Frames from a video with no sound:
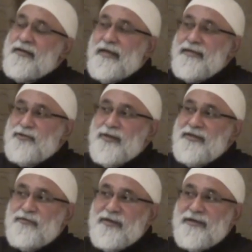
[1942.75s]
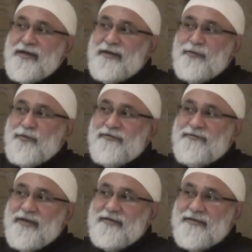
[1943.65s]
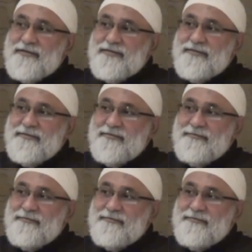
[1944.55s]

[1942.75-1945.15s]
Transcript: In 2029 it won't affect us,